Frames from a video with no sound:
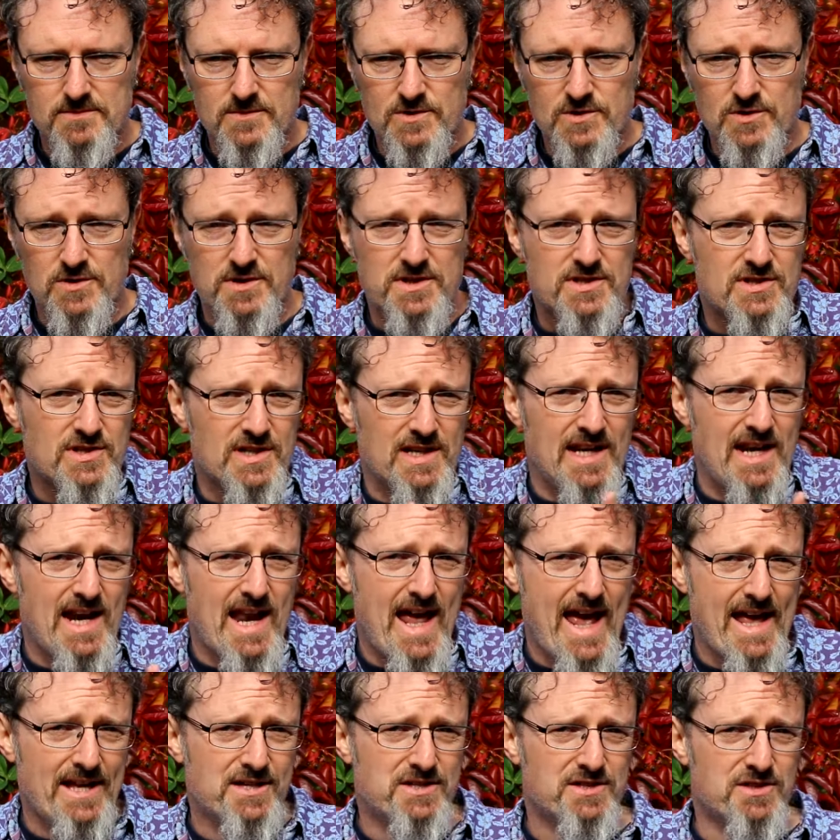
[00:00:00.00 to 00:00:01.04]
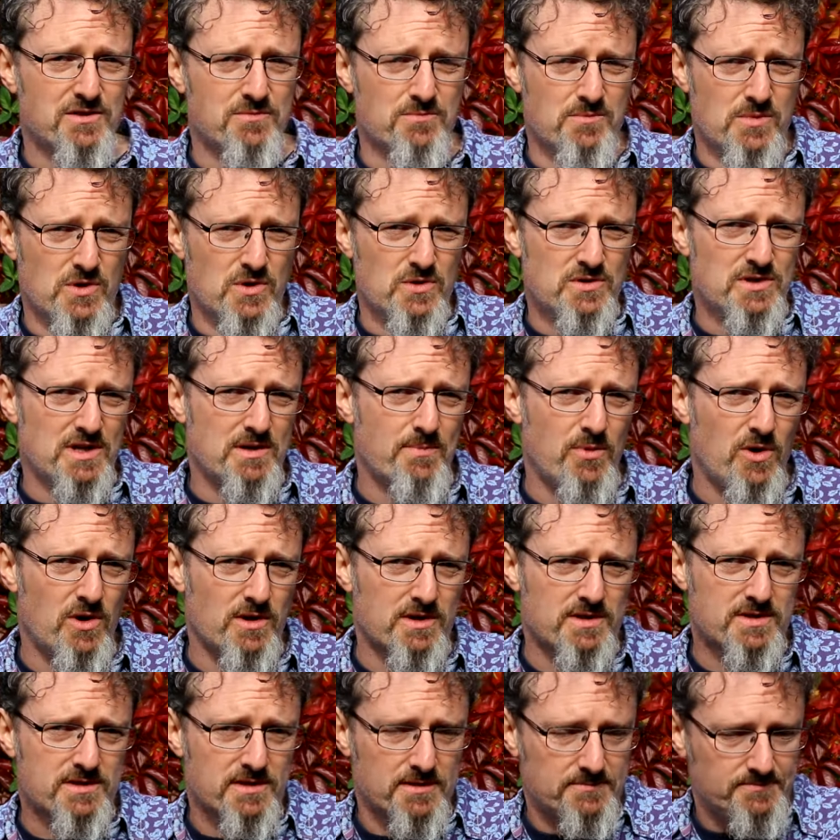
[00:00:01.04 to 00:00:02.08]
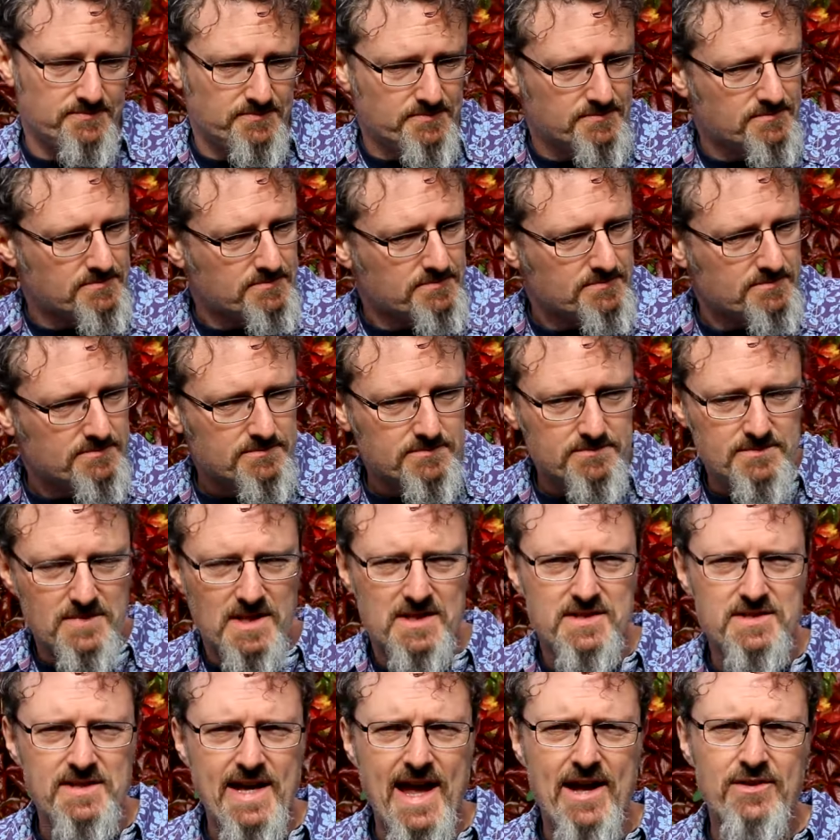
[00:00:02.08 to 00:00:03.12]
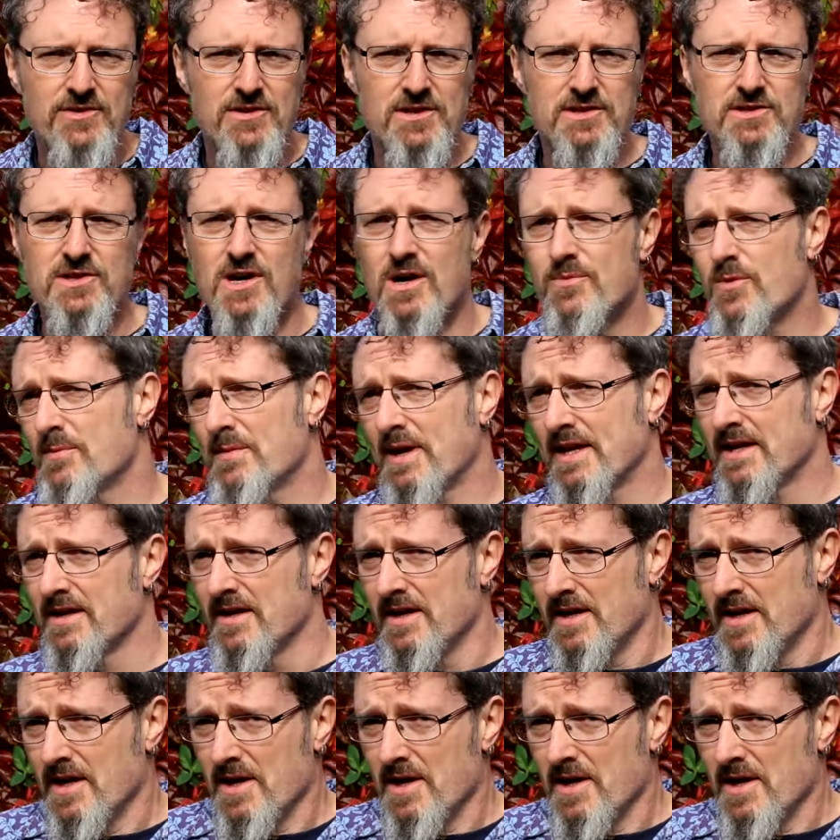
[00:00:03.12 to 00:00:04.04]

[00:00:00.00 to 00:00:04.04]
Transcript: sort of celeste and music box sound at the top. I mean,